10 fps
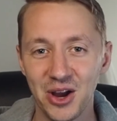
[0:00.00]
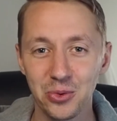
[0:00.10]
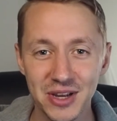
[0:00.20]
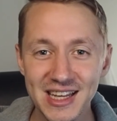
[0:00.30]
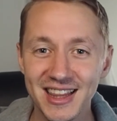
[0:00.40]

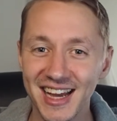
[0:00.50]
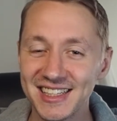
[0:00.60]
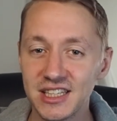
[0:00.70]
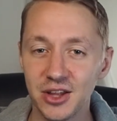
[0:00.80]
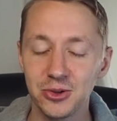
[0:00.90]

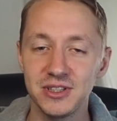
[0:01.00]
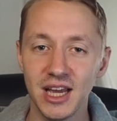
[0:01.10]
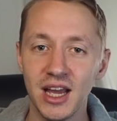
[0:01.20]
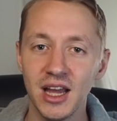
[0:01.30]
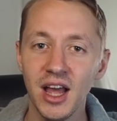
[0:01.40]
realized the other
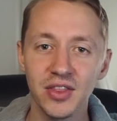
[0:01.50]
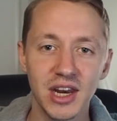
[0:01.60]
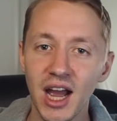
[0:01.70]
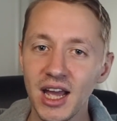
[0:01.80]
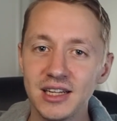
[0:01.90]
day that
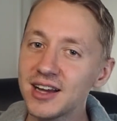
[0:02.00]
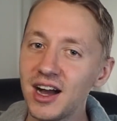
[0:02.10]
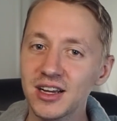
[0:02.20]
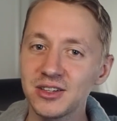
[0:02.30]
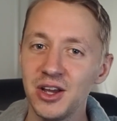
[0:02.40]
I had
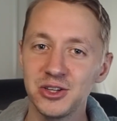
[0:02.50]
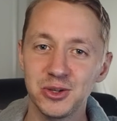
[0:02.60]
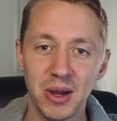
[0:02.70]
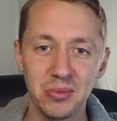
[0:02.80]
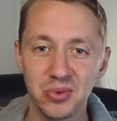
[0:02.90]
talked to
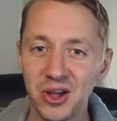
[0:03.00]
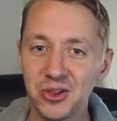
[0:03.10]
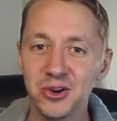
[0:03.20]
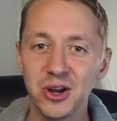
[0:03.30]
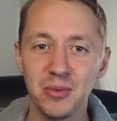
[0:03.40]
my
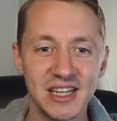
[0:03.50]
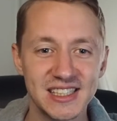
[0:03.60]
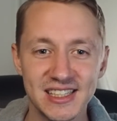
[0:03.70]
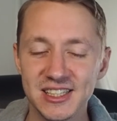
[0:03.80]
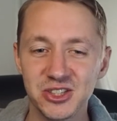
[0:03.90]
brother and my
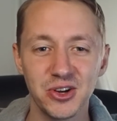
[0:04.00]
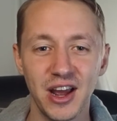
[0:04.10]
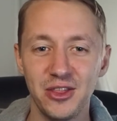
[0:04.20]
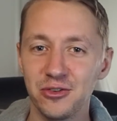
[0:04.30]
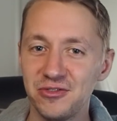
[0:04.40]
sister
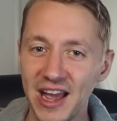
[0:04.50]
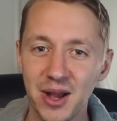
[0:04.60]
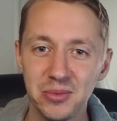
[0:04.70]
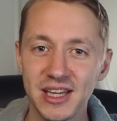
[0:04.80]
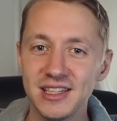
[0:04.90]
and their
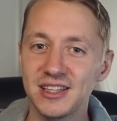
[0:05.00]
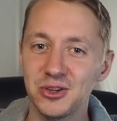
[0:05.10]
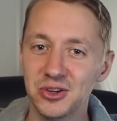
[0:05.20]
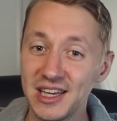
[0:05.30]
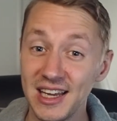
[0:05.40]
families and
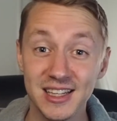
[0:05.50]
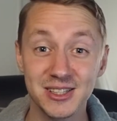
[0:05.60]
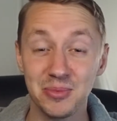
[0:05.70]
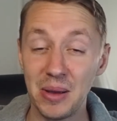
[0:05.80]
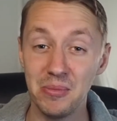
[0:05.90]
their kids
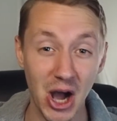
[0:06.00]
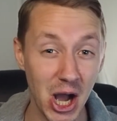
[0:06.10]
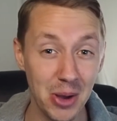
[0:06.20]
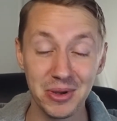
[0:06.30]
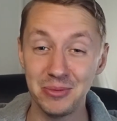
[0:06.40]
and my
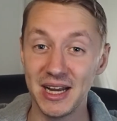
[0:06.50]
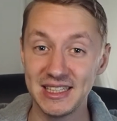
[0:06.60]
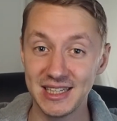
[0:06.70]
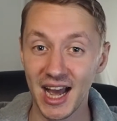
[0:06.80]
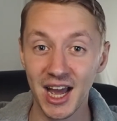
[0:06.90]
mom and my
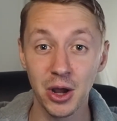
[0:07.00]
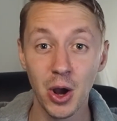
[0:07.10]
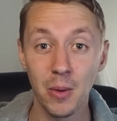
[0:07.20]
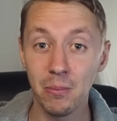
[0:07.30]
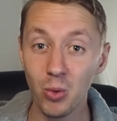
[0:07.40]
dad
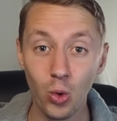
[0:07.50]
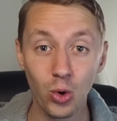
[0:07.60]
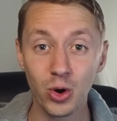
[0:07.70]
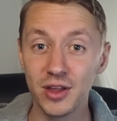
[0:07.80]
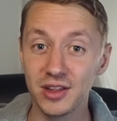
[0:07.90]

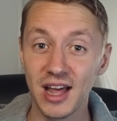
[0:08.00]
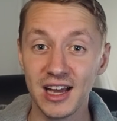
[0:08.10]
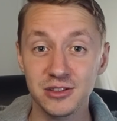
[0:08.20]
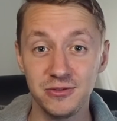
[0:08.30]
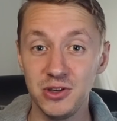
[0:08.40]
more in the
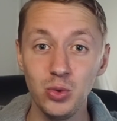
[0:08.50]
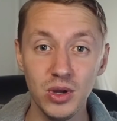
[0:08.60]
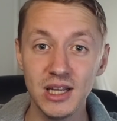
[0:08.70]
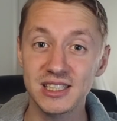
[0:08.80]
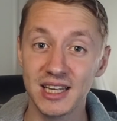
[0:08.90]
last few
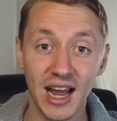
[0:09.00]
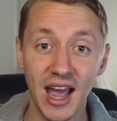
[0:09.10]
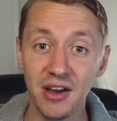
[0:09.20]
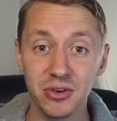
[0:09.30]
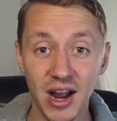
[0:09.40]
weeks than I
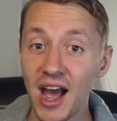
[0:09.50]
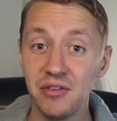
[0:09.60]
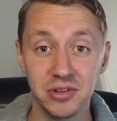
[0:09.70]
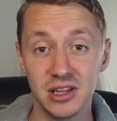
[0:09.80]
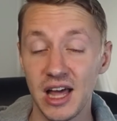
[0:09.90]
ever
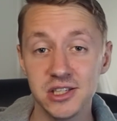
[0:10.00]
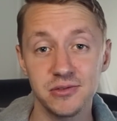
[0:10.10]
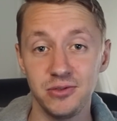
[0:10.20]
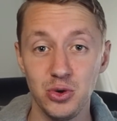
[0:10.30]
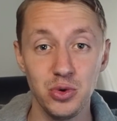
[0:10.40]
have in the last
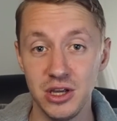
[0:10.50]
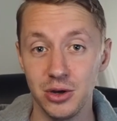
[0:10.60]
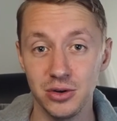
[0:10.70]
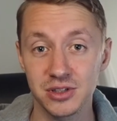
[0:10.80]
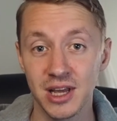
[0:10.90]
few
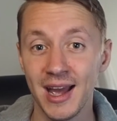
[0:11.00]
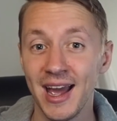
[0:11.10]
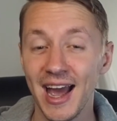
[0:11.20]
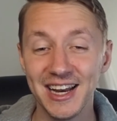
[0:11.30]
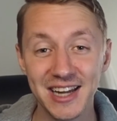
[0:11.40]
years.
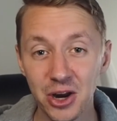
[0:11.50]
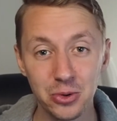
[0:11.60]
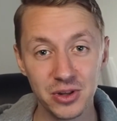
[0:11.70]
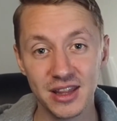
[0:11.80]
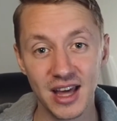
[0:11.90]
And not
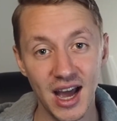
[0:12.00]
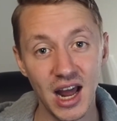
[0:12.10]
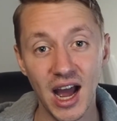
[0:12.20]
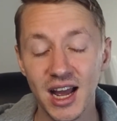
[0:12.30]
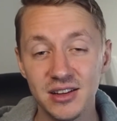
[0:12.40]
only that,
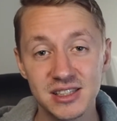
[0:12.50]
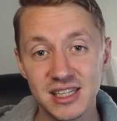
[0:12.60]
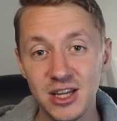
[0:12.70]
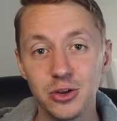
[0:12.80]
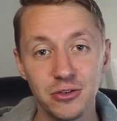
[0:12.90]
I had
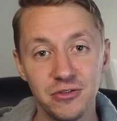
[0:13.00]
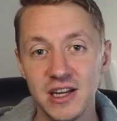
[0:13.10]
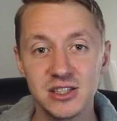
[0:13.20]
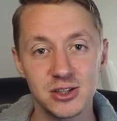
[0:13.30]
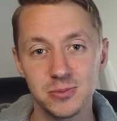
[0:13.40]
seen their
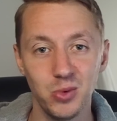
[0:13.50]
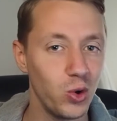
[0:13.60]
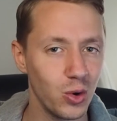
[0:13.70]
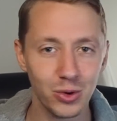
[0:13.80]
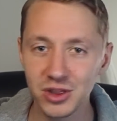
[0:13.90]
faces
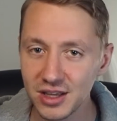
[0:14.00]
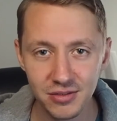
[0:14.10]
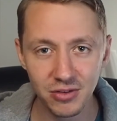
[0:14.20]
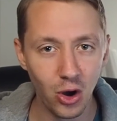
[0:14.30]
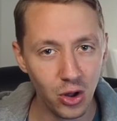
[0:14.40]
more. We
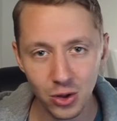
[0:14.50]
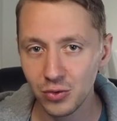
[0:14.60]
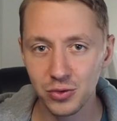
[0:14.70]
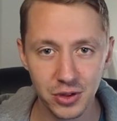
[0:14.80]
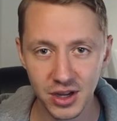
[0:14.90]
live all
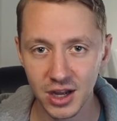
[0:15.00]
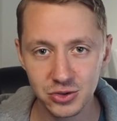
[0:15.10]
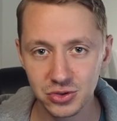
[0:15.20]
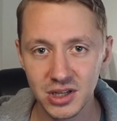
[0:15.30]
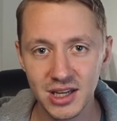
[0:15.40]
over the
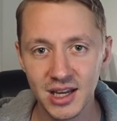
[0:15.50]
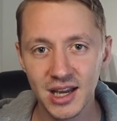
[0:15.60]
country.